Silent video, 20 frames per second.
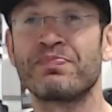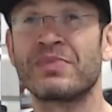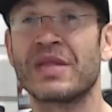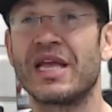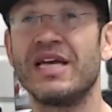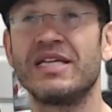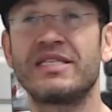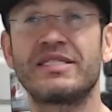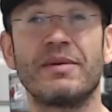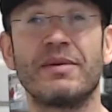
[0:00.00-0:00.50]

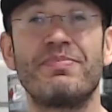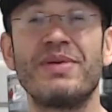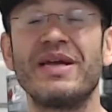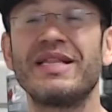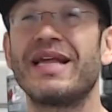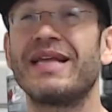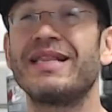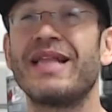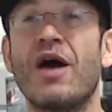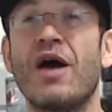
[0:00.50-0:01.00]
It's a
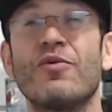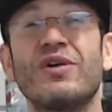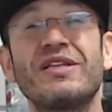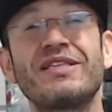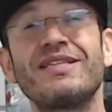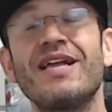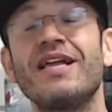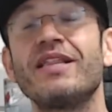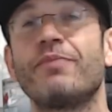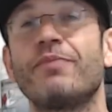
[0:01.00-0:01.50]
bit, now
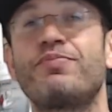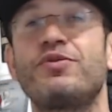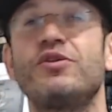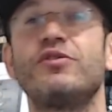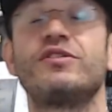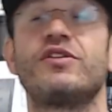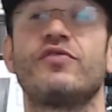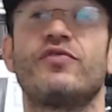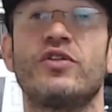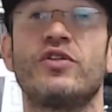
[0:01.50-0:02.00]
it's not
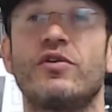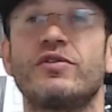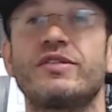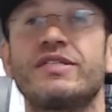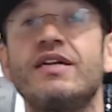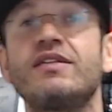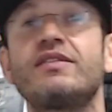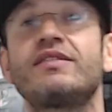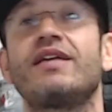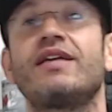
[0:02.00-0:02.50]
abusive, you know, it's
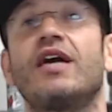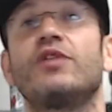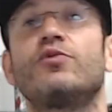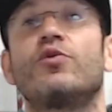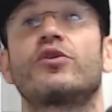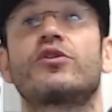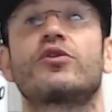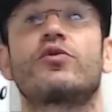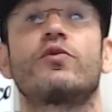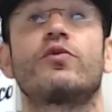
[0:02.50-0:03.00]
not
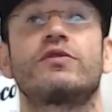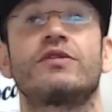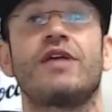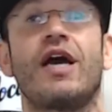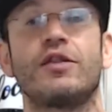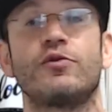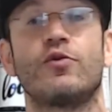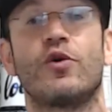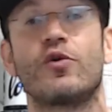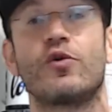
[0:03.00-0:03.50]

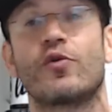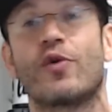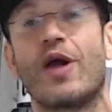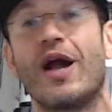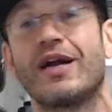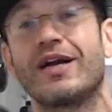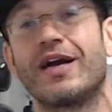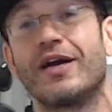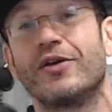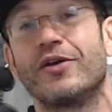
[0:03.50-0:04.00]
sidewalk
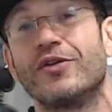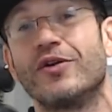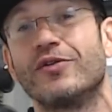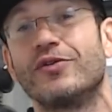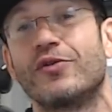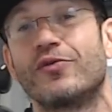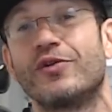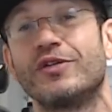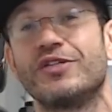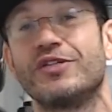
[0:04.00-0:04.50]
Kraka, you know,
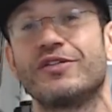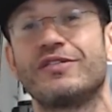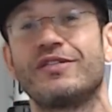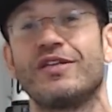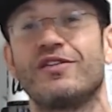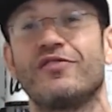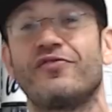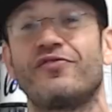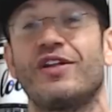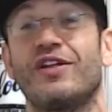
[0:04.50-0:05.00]
the original
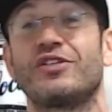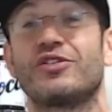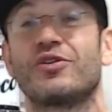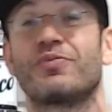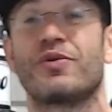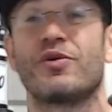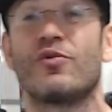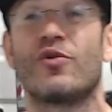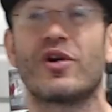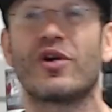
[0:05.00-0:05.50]
City Fletcher
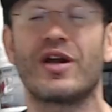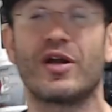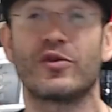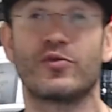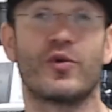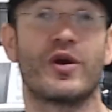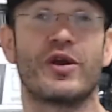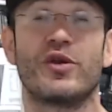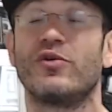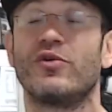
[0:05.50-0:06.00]
pre-workout
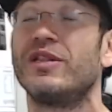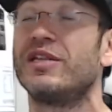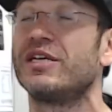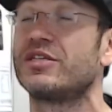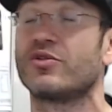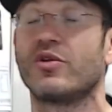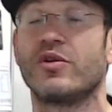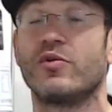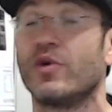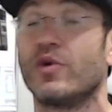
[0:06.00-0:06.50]
where you
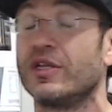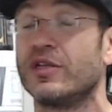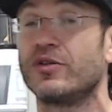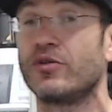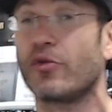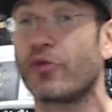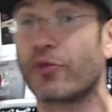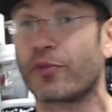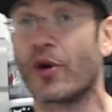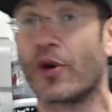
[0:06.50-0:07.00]
literally wanted
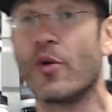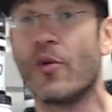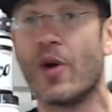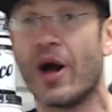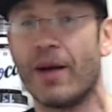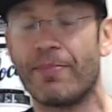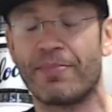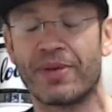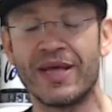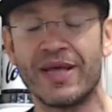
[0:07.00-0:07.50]
to throw
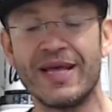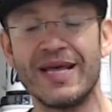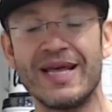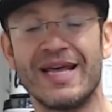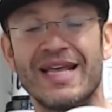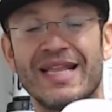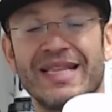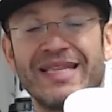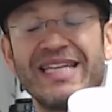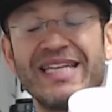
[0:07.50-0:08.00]
up.
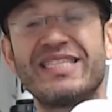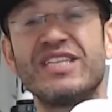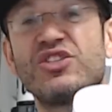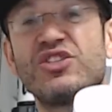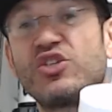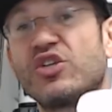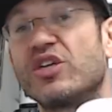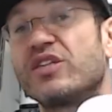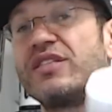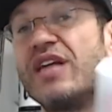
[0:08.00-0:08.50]
This
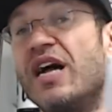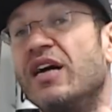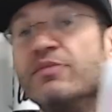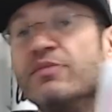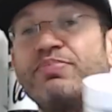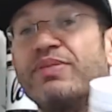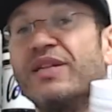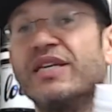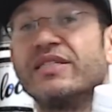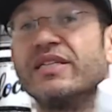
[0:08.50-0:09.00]
is just
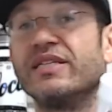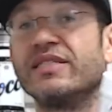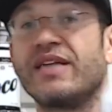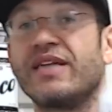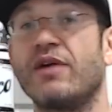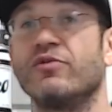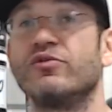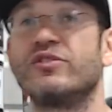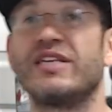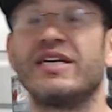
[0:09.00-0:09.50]
unpleasant,
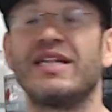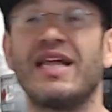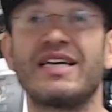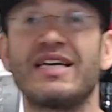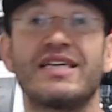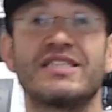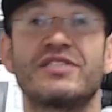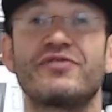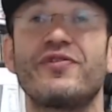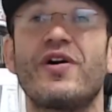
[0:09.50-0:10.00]
I would say.
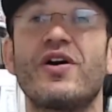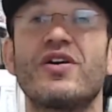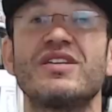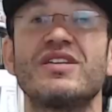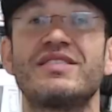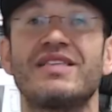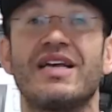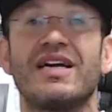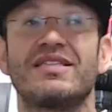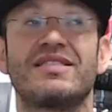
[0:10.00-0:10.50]
Like as far
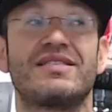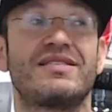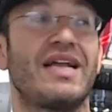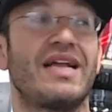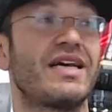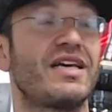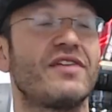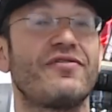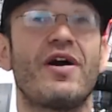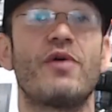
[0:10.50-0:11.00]
as
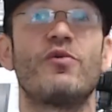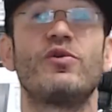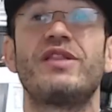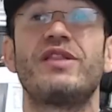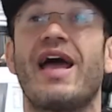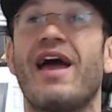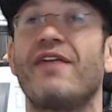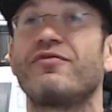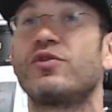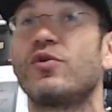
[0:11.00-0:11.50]
like if I would
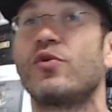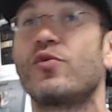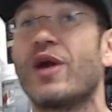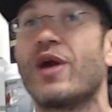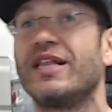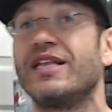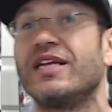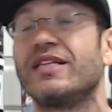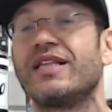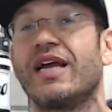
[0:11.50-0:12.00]
have to
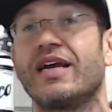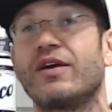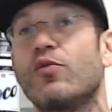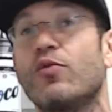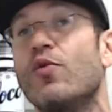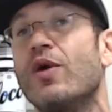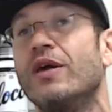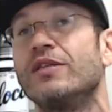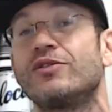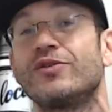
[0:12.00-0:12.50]
grade it like
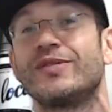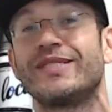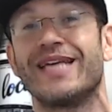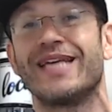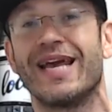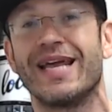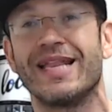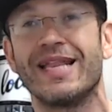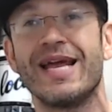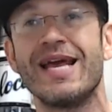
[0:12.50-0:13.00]
1 to
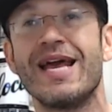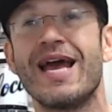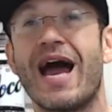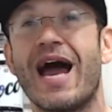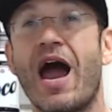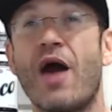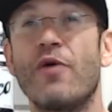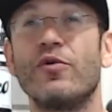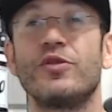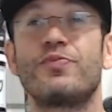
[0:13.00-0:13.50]
10,
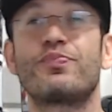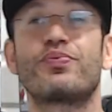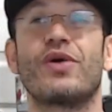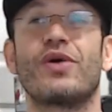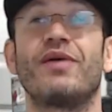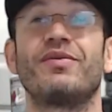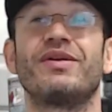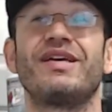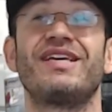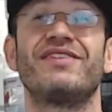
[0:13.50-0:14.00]
I would
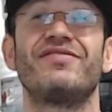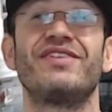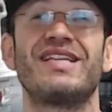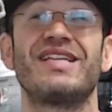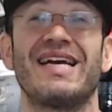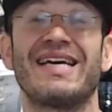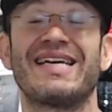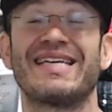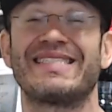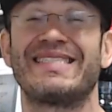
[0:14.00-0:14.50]
probably give it
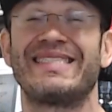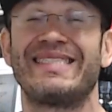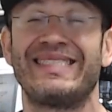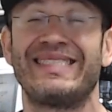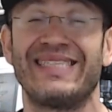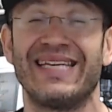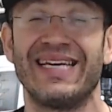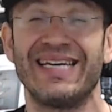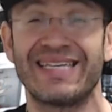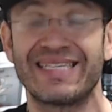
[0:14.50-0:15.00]
like a
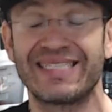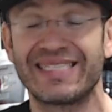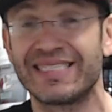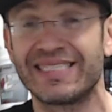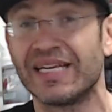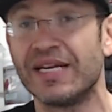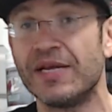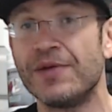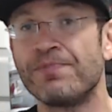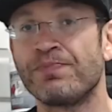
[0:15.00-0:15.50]

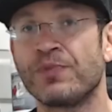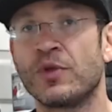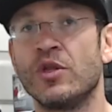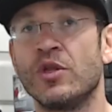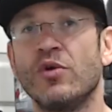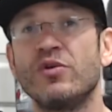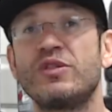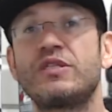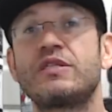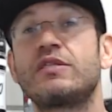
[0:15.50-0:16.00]
6. You
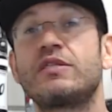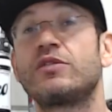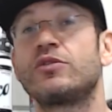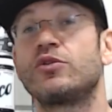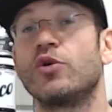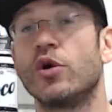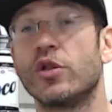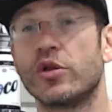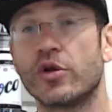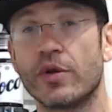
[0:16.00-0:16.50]
know, it's
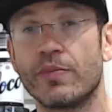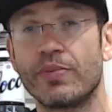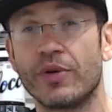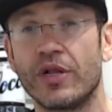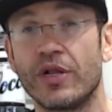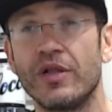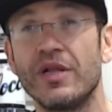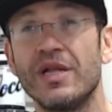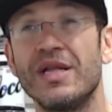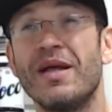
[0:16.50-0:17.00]

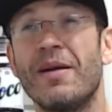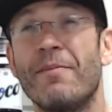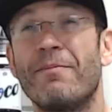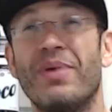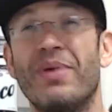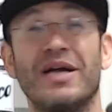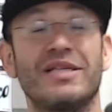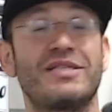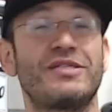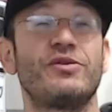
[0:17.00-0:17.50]
tolerable,
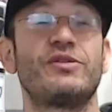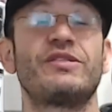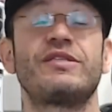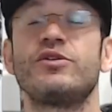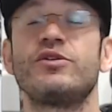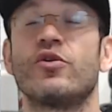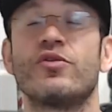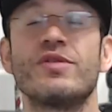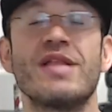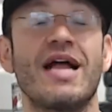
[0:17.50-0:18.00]
but
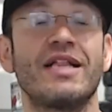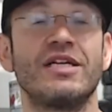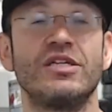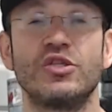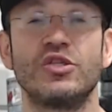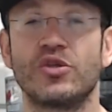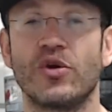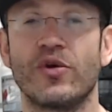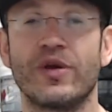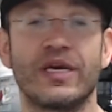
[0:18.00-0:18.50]
you're not
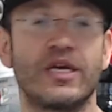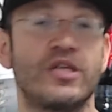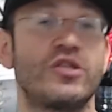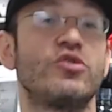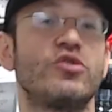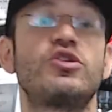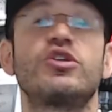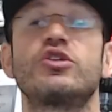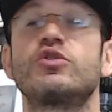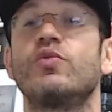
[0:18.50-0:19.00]
enjoying it.
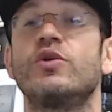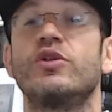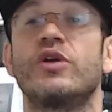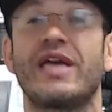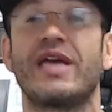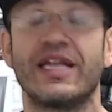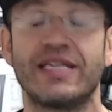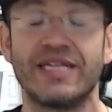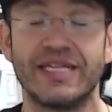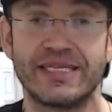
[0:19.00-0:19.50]
You just want to
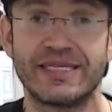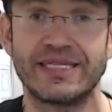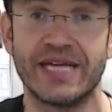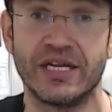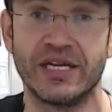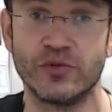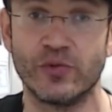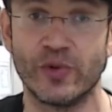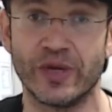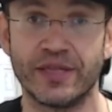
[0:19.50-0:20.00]
get it
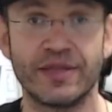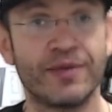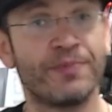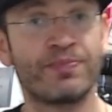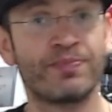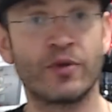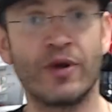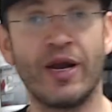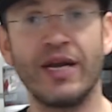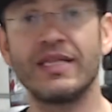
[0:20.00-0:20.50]
done with,
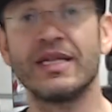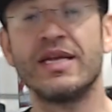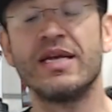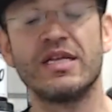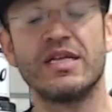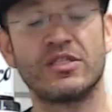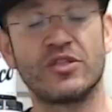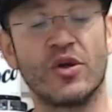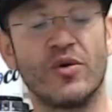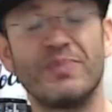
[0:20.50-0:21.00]
right?
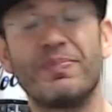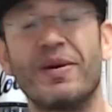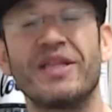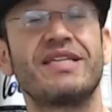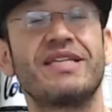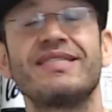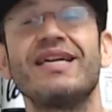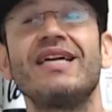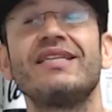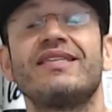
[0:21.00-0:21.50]
So, but
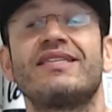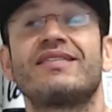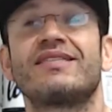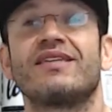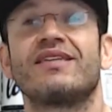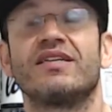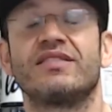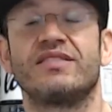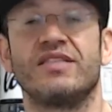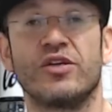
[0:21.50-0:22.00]
it's not
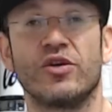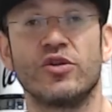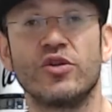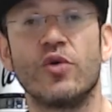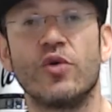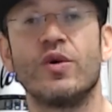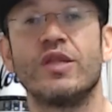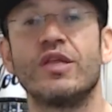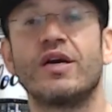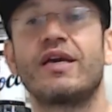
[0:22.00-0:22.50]
disgusting. You
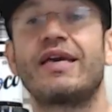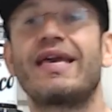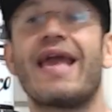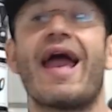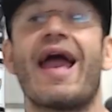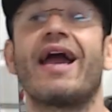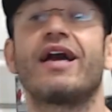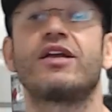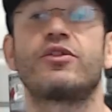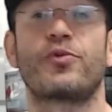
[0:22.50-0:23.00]
don't want to
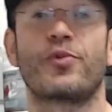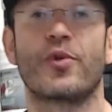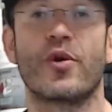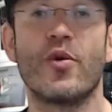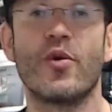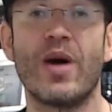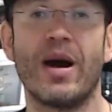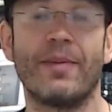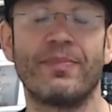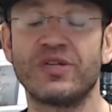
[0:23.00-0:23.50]
gag,
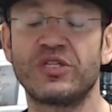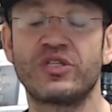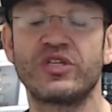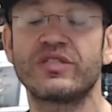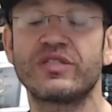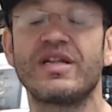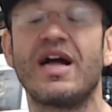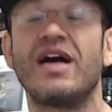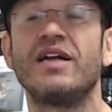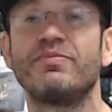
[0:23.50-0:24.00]
throw up. It's
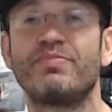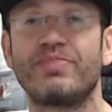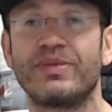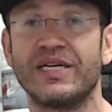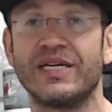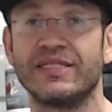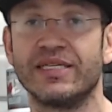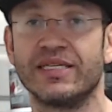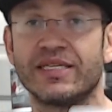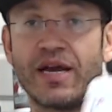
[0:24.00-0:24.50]
just
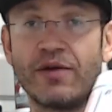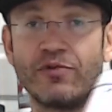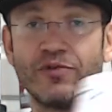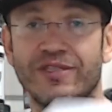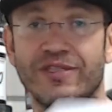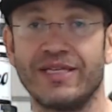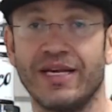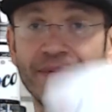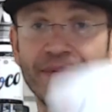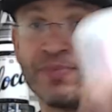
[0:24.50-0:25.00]
unpleasant, I would
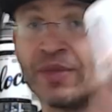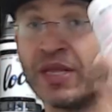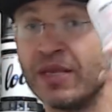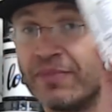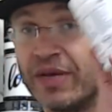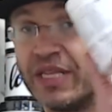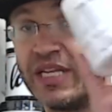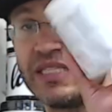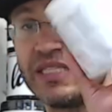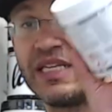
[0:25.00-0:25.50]
say.
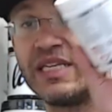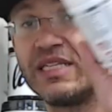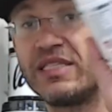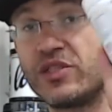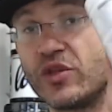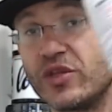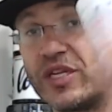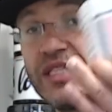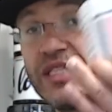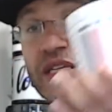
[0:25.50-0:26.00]
But this
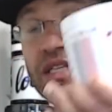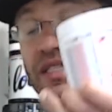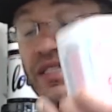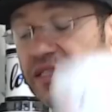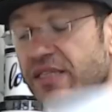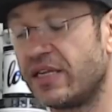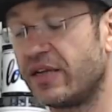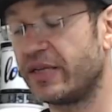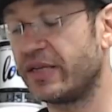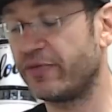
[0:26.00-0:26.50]

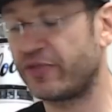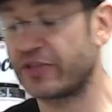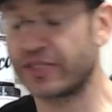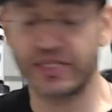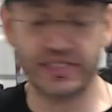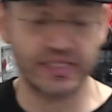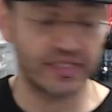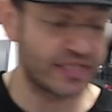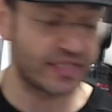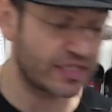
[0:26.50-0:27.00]

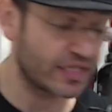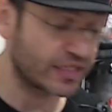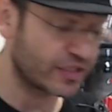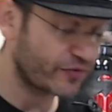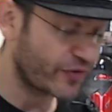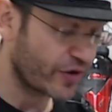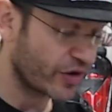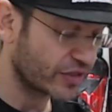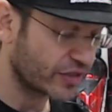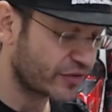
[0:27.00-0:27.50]
is it as
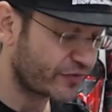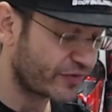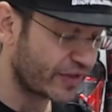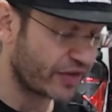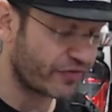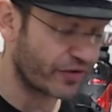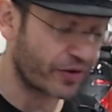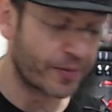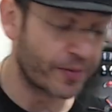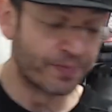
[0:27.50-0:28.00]
far as
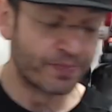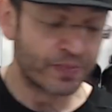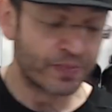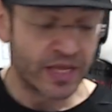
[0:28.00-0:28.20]
flavor.